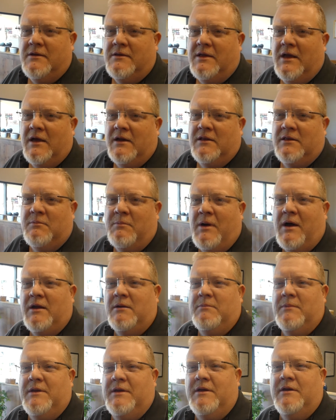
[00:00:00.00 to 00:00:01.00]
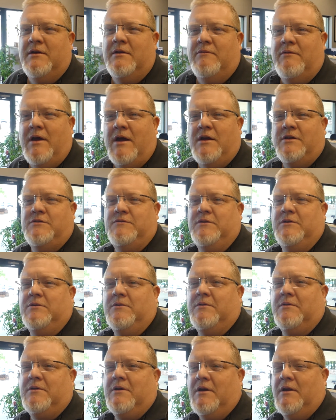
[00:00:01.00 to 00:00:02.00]
down at the bottom of the hill of Asheville,
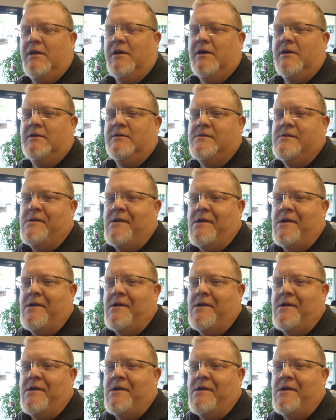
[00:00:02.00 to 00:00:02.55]
North Carolina.